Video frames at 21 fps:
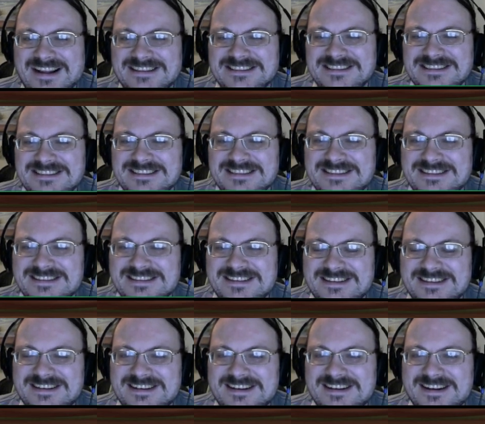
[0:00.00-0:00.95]
Hold on, I'm gonna
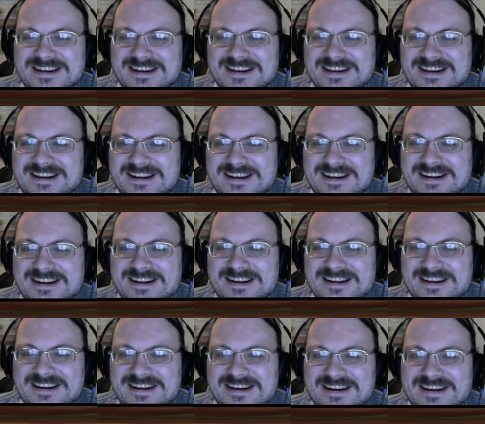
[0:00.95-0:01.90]
look up
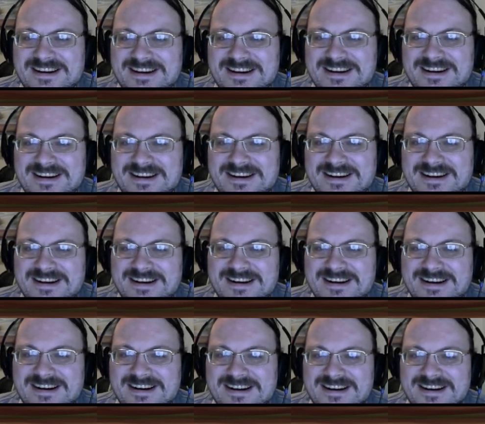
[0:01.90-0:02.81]
if these are real people.